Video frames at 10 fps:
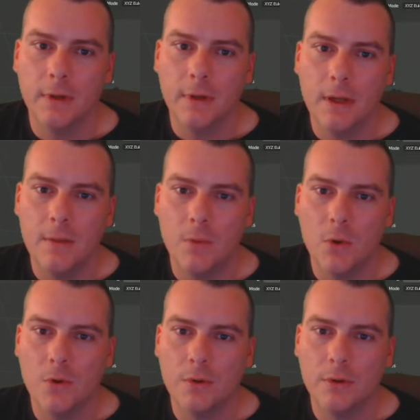
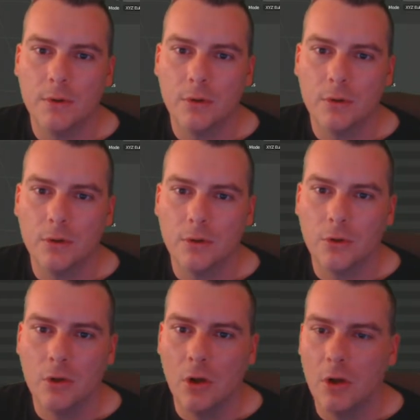import,
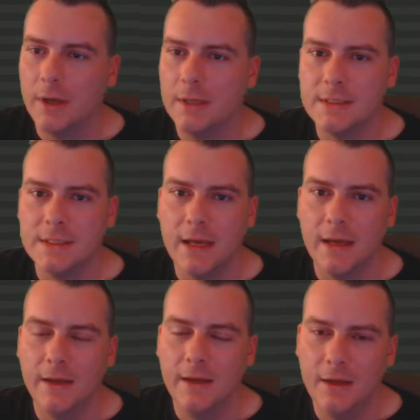Colada
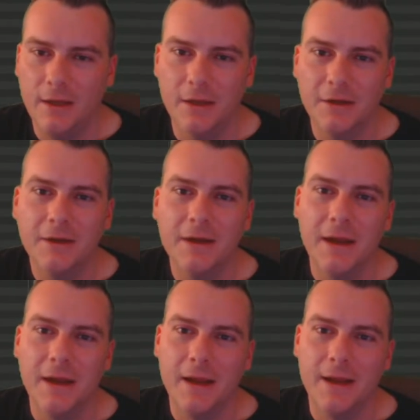DAE,
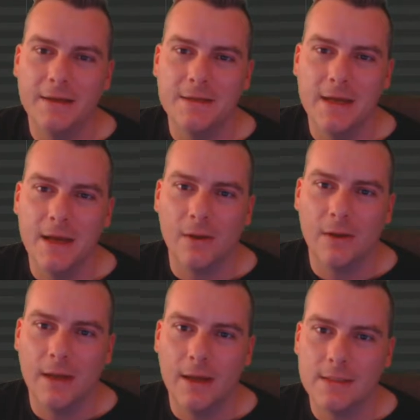and our
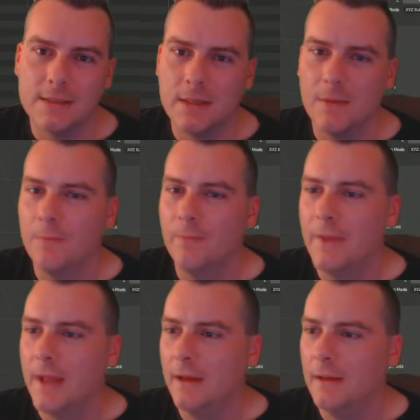last sim,
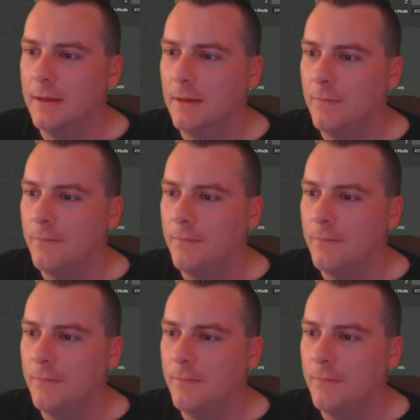Haley.